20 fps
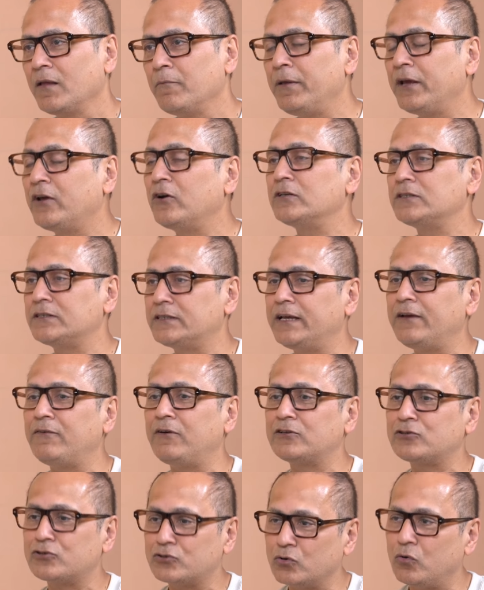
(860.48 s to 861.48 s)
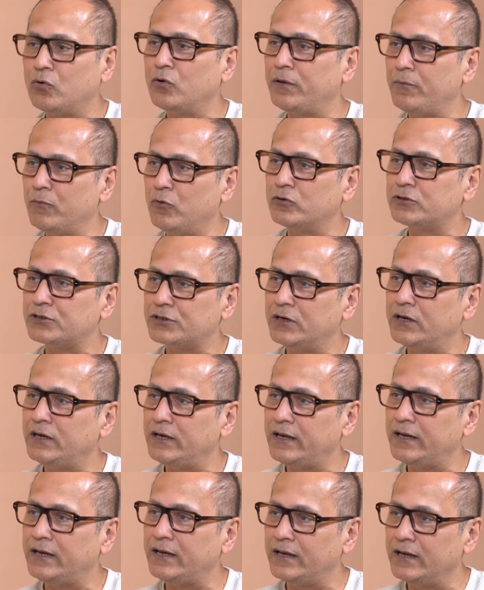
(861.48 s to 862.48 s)
Because they were so
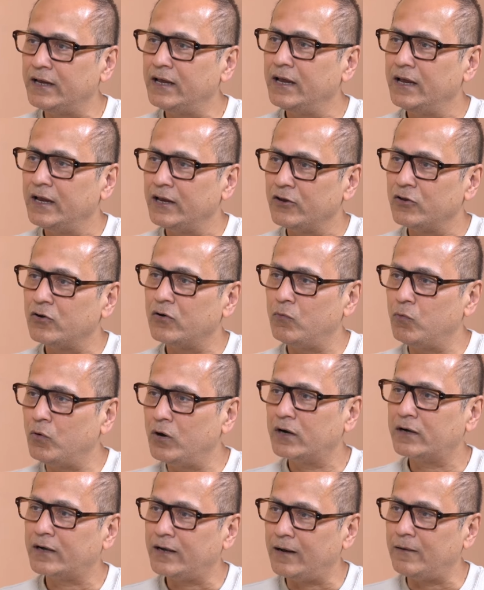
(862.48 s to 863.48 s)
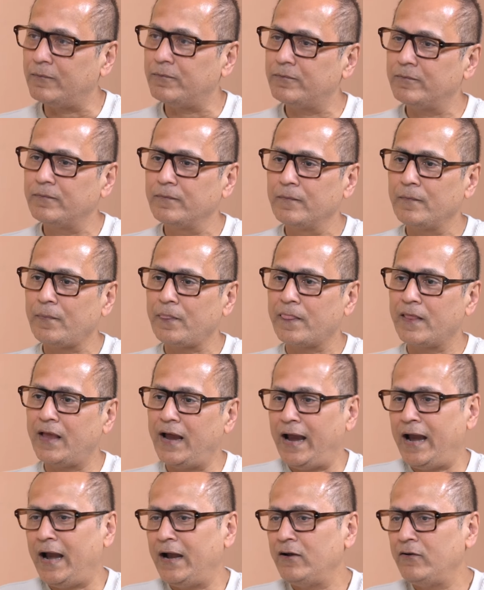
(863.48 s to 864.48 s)
emotionally, you know, worked up,
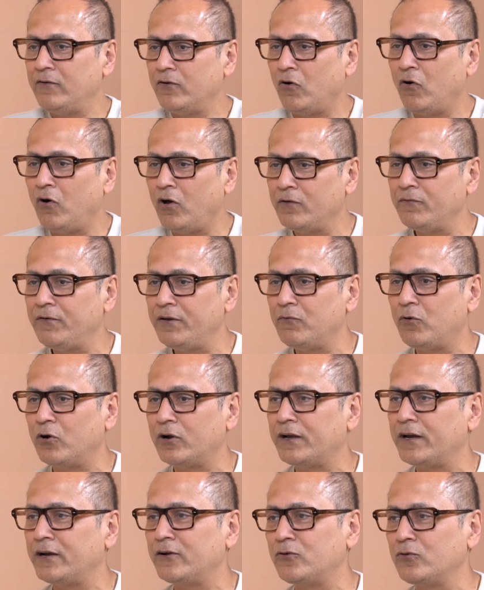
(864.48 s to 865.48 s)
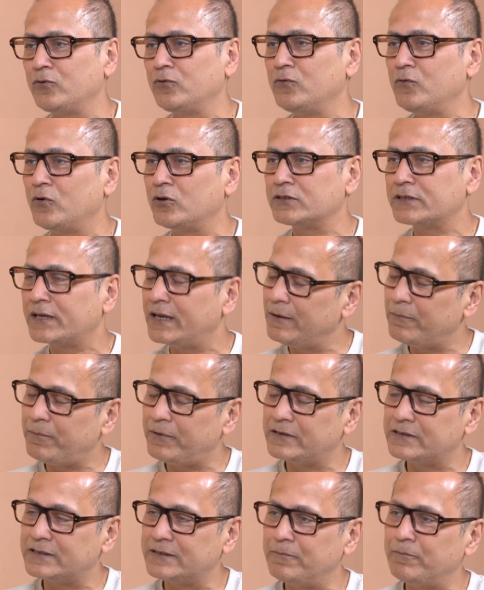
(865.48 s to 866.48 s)
and all we wanted to do was keep
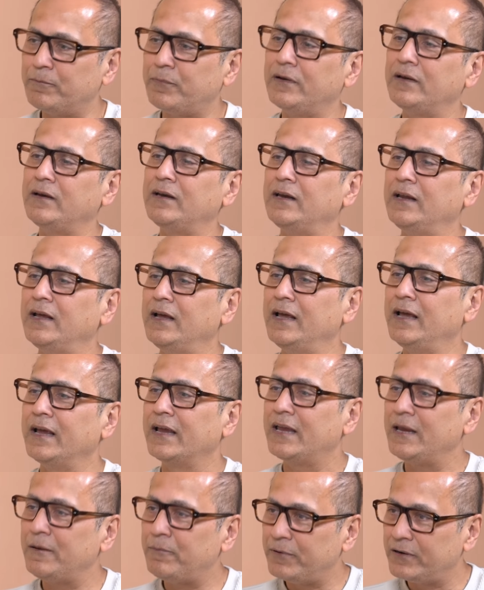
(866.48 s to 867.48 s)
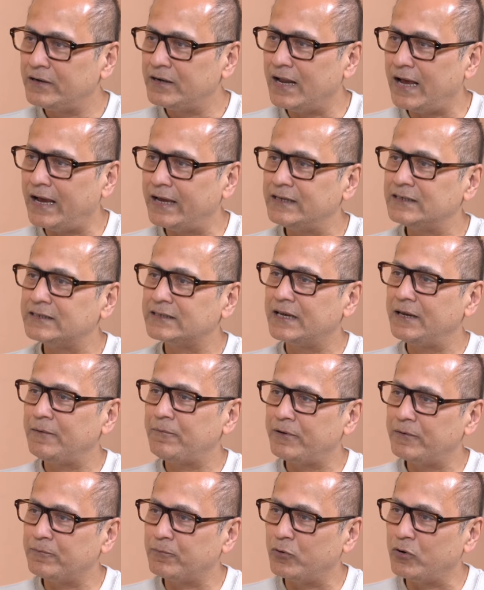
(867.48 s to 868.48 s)
it simple, keep it nice,
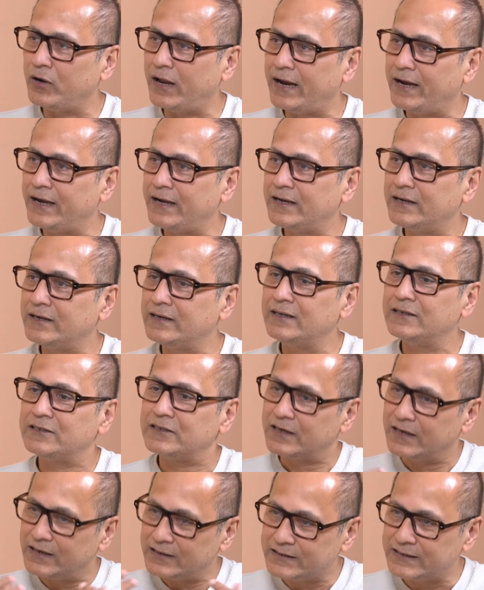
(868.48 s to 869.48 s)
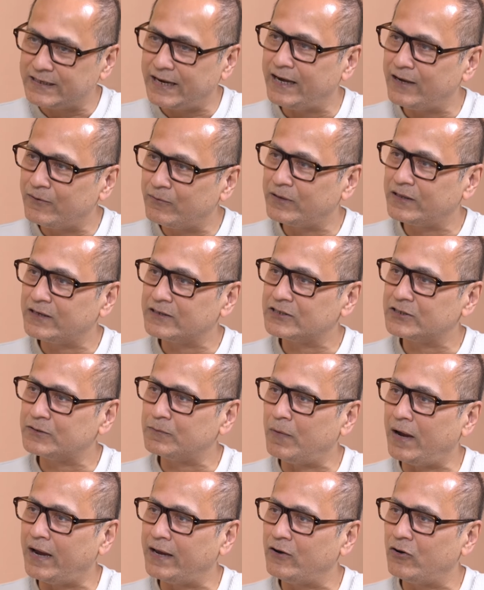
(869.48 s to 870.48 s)
keep it polite, say it with a
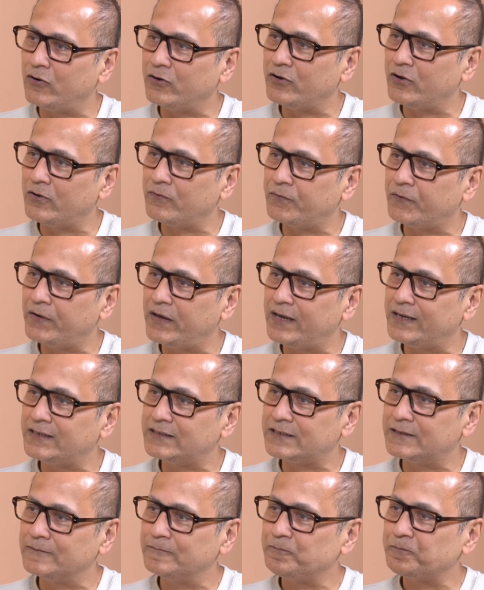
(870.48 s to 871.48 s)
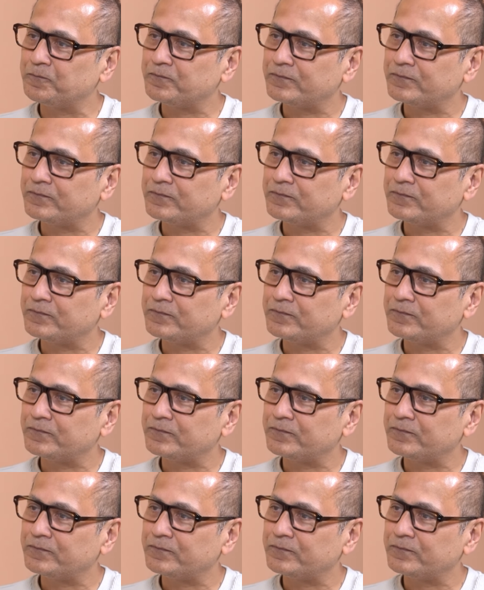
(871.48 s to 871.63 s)
smile on your face.